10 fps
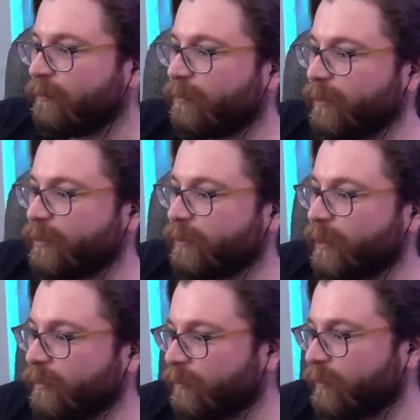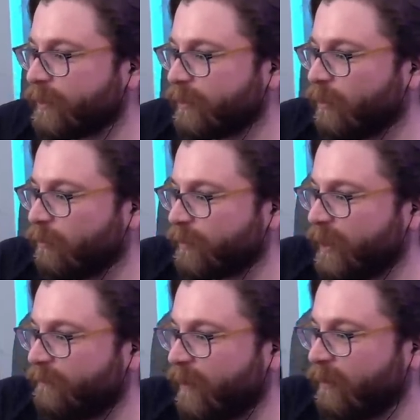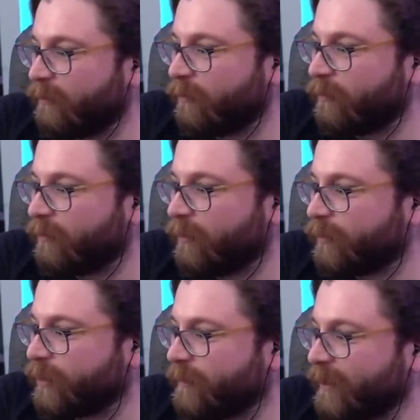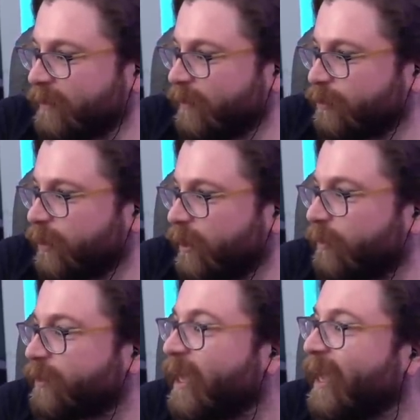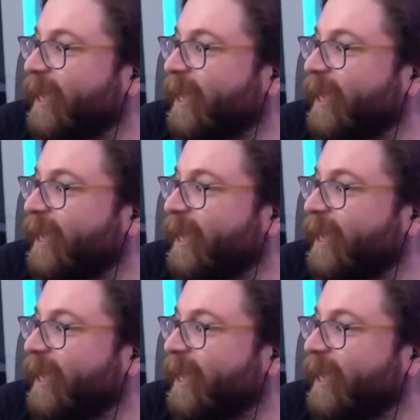Pretty sure the only reason gold was that valuable was just because of how shiny it was.